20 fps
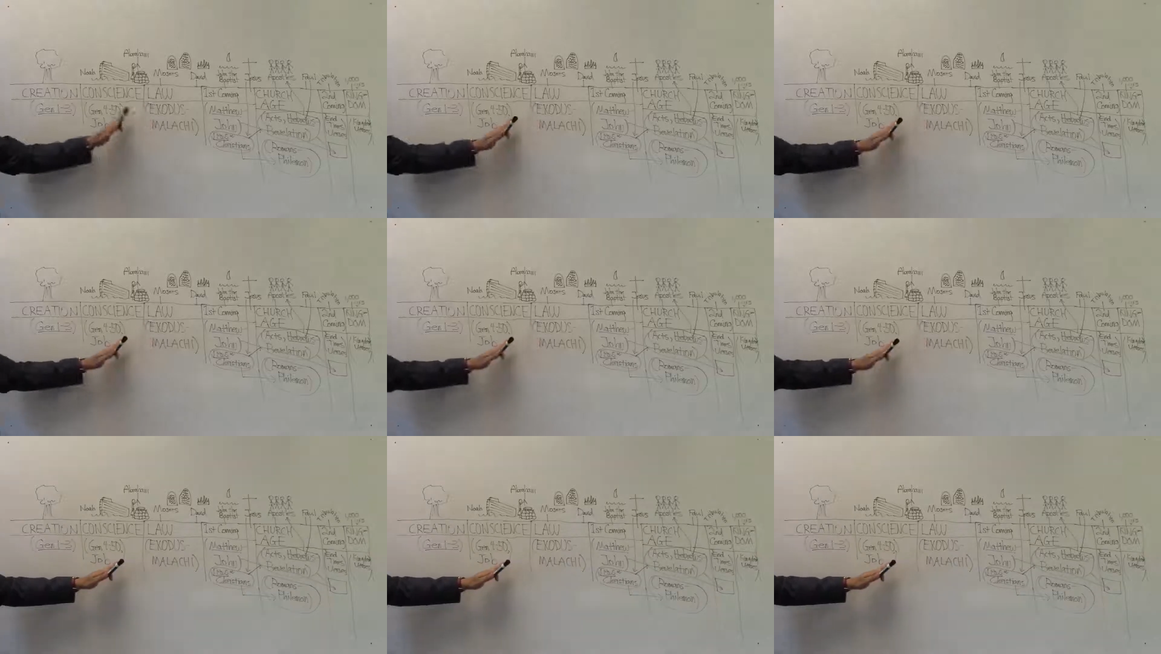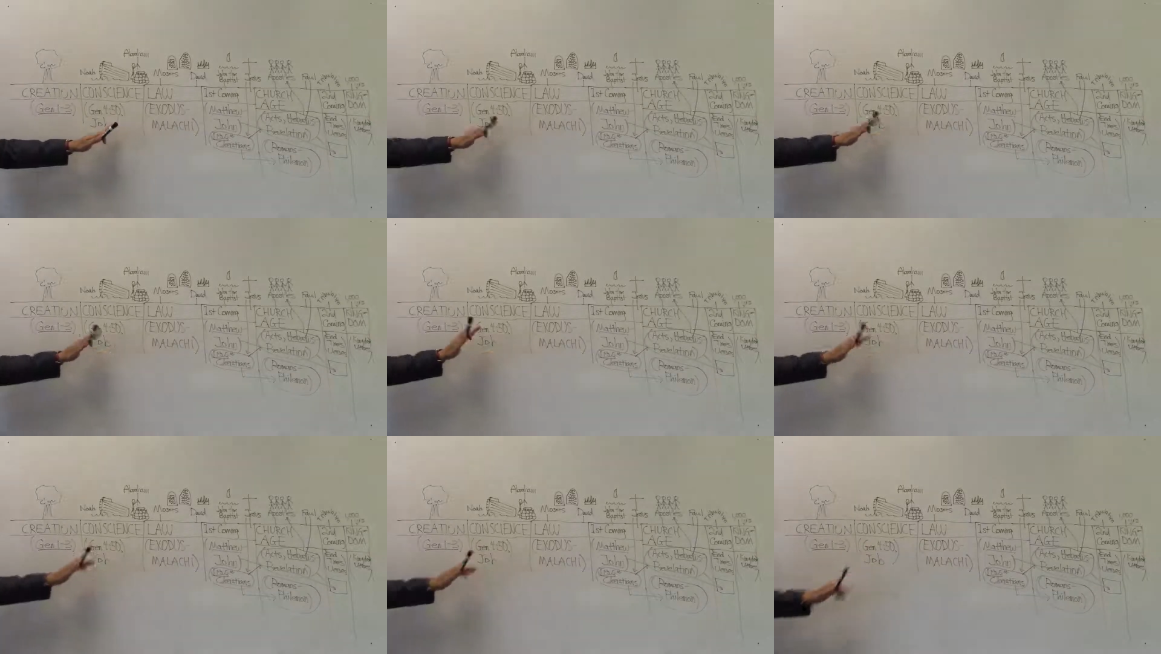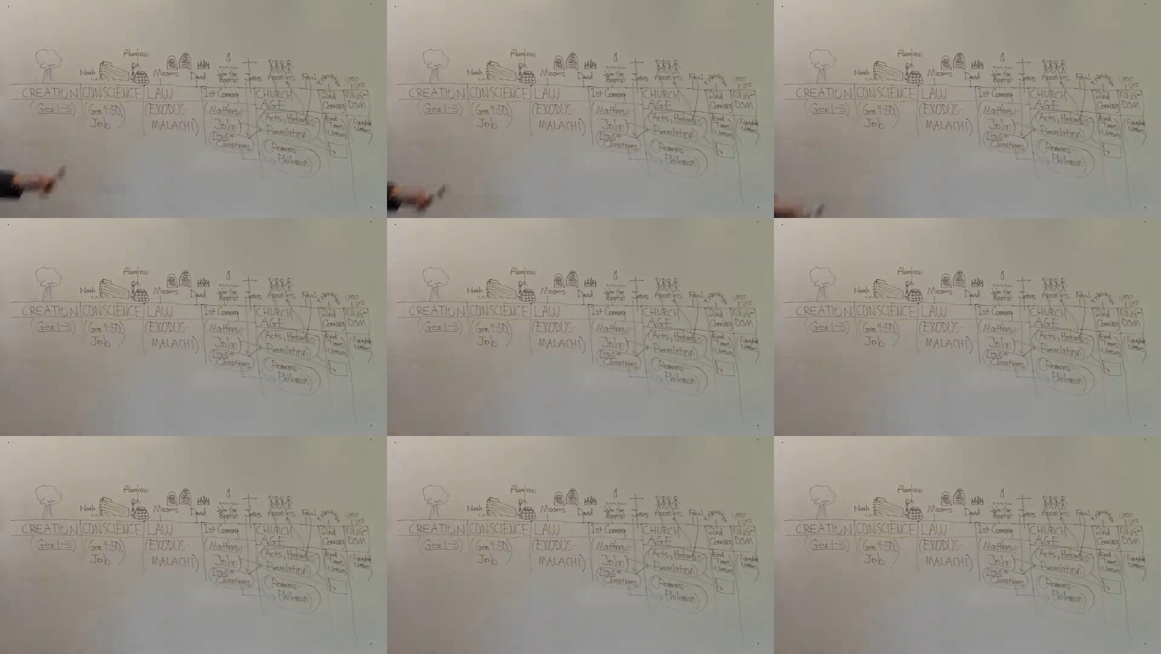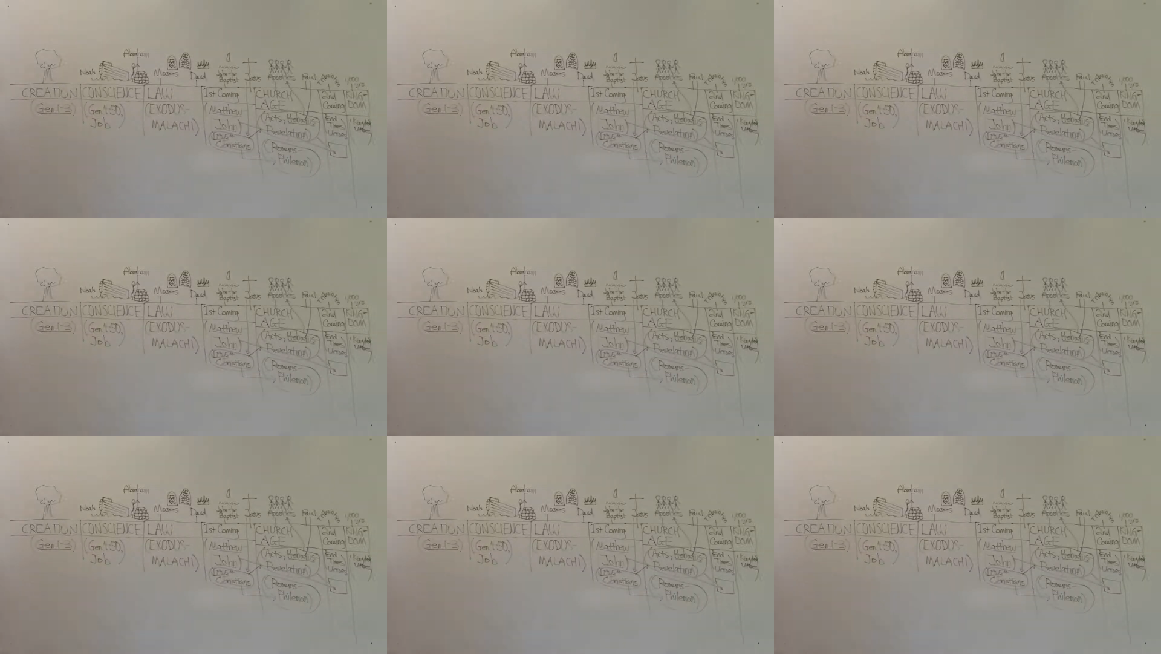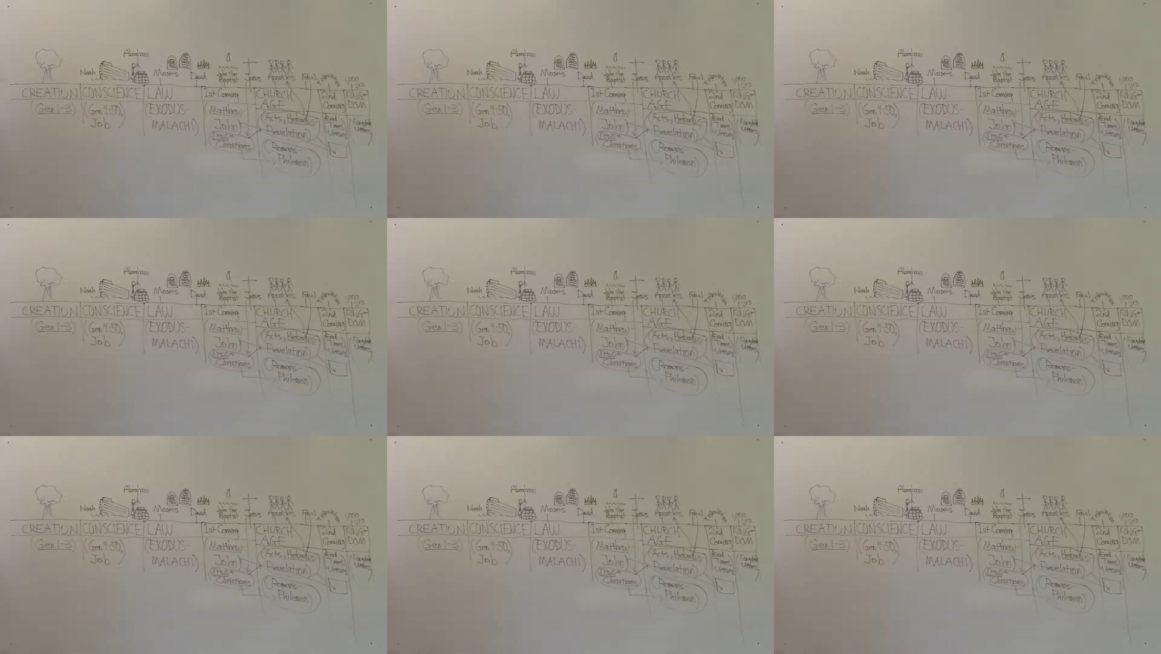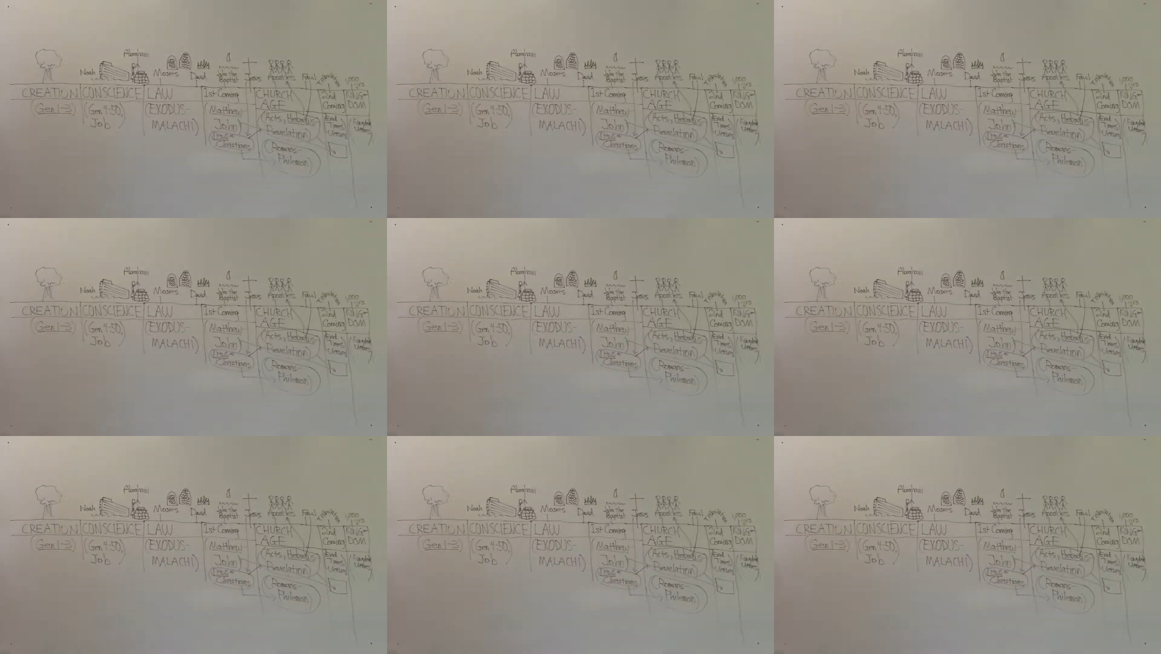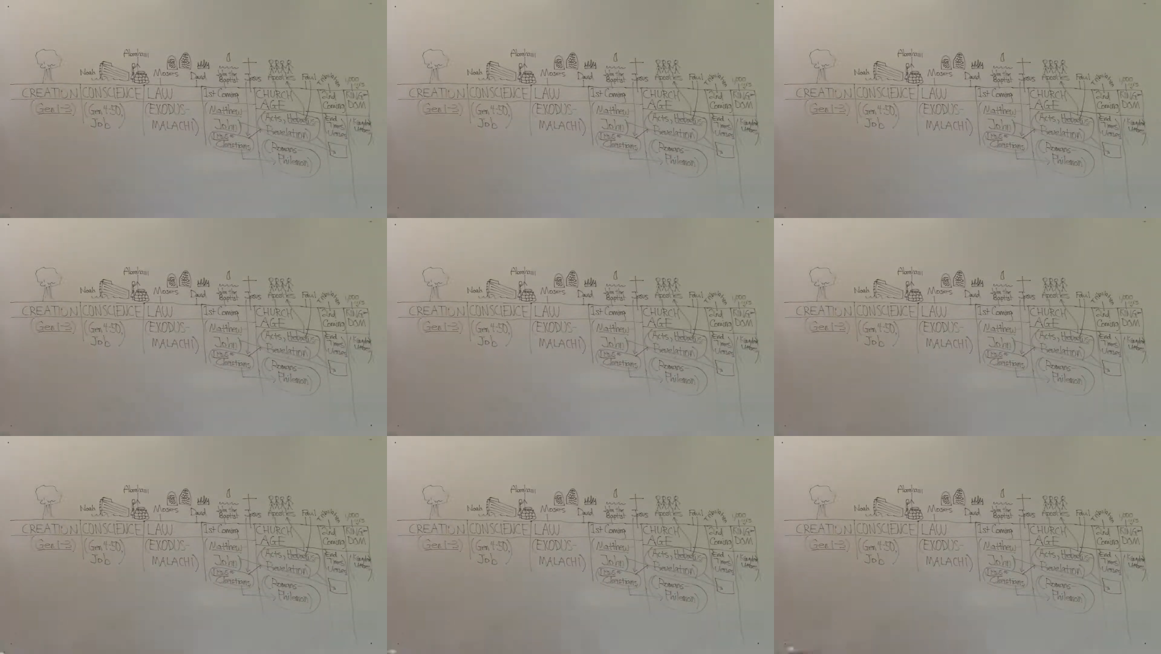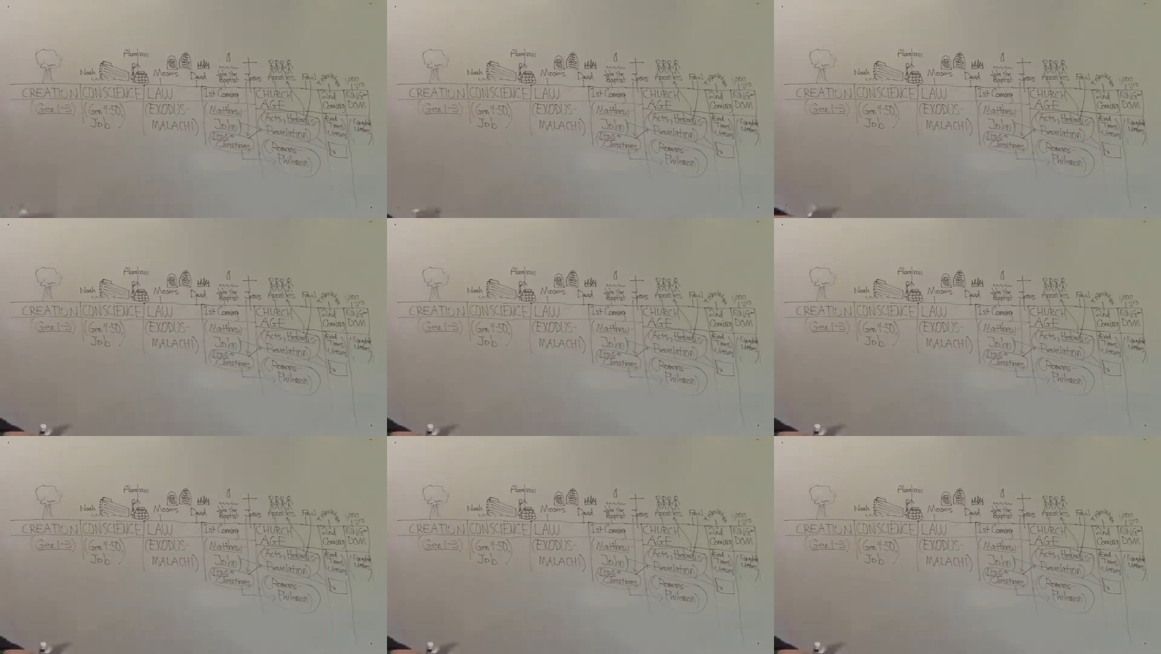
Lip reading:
(no speaker visible)